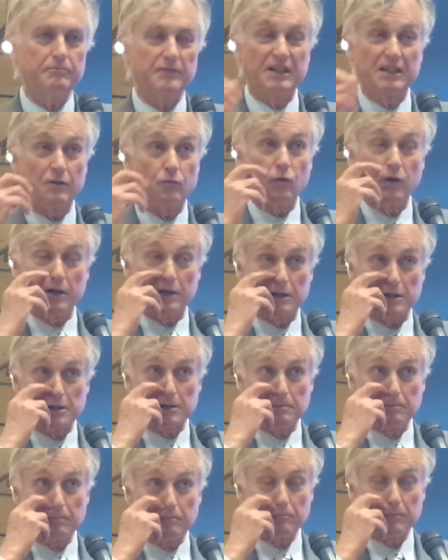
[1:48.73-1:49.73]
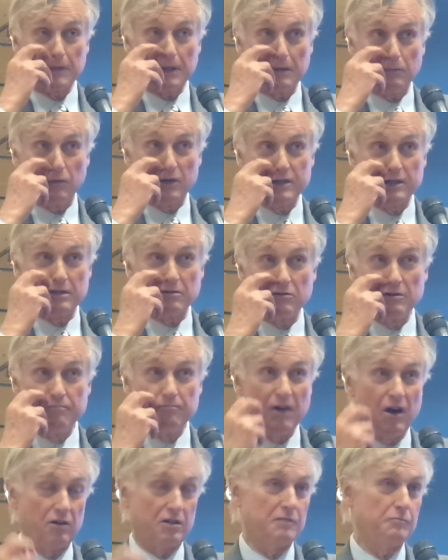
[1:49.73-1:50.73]
and it works, which is a
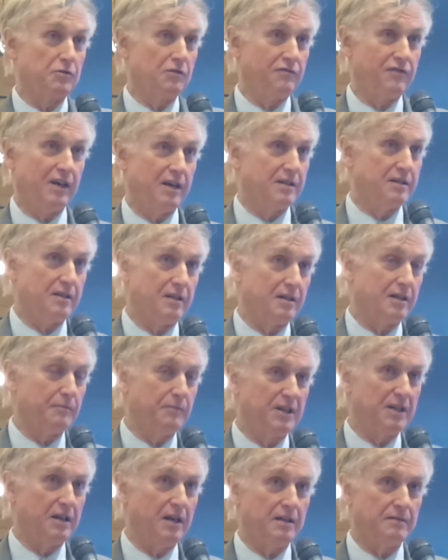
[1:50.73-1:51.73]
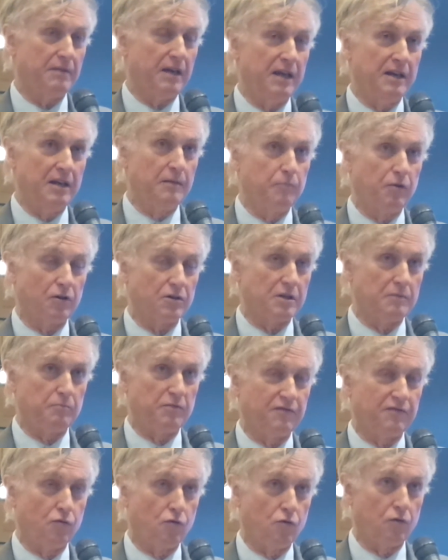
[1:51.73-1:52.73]
remarkable finding. I mean, anybody
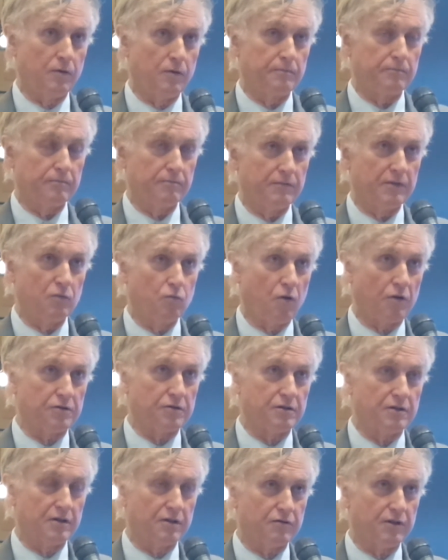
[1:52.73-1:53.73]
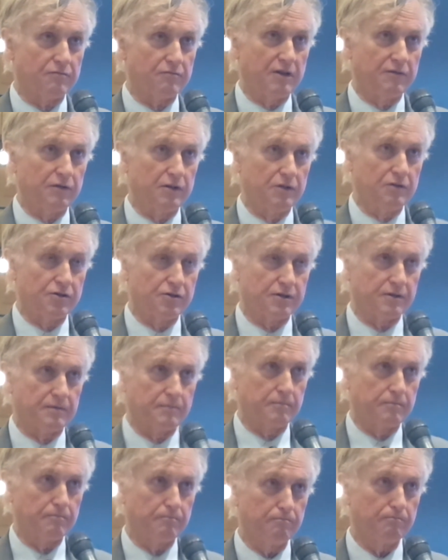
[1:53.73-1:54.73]
before the Watson-Crick
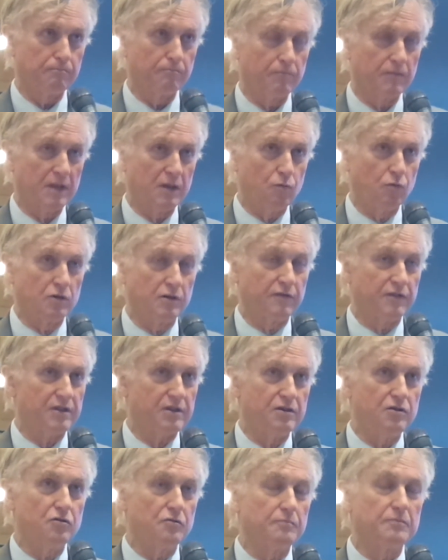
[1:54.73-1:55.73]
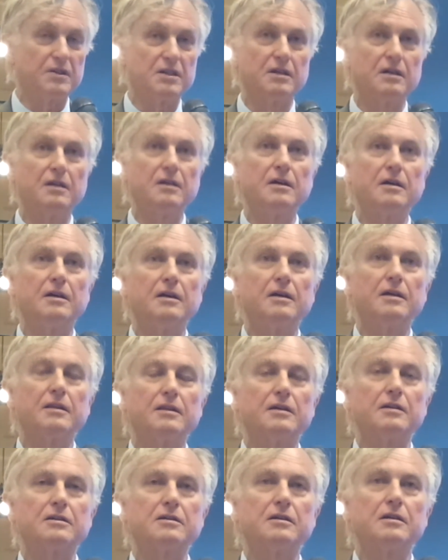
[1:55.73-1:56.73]
revolution would have assumed
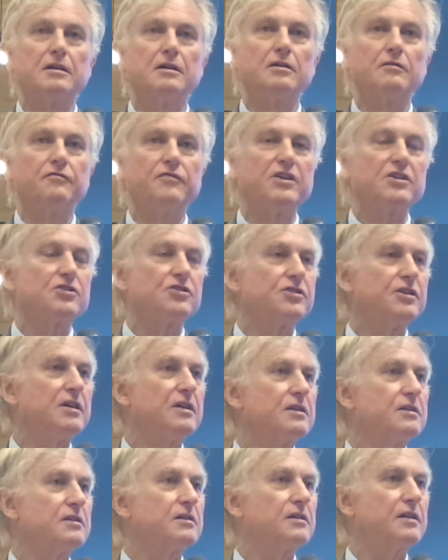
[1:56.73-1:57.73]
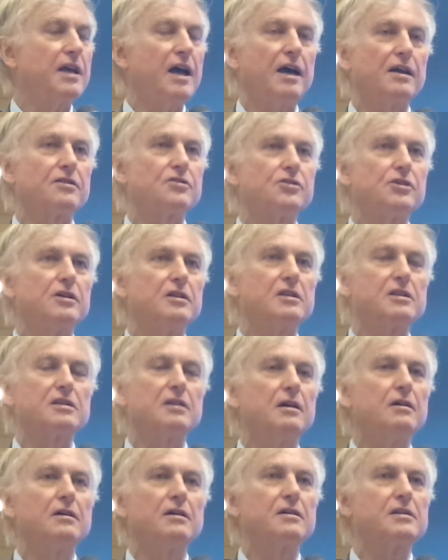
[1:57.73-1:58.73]
that fish genes and cat
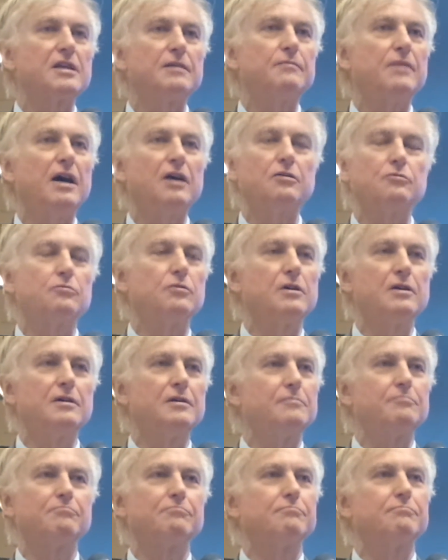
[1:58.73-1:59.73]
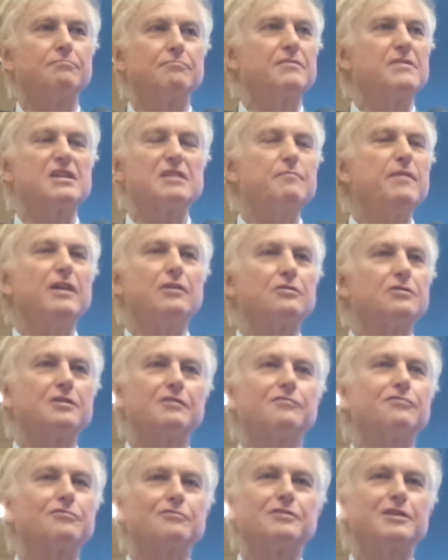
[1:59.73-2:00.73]
genes somehow smell
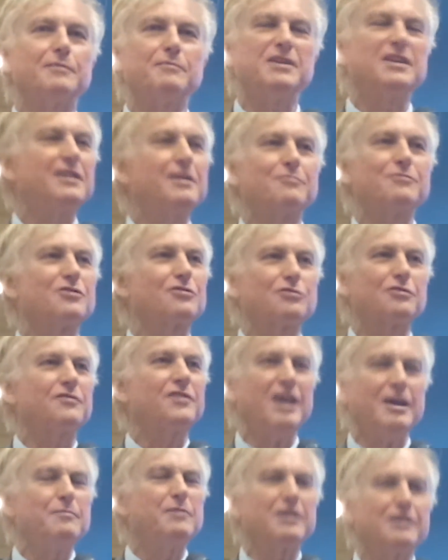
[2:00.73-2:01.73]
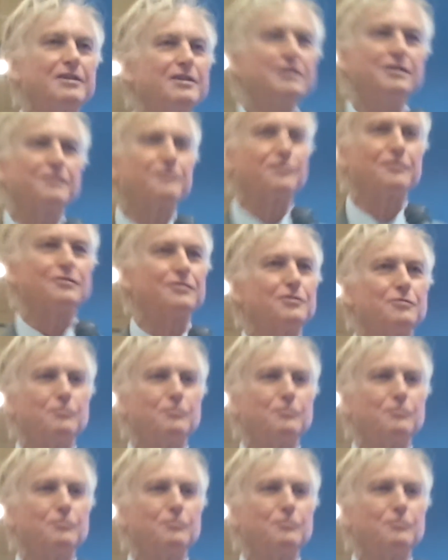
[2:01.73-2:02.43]
different. I mean, they're just chemically different.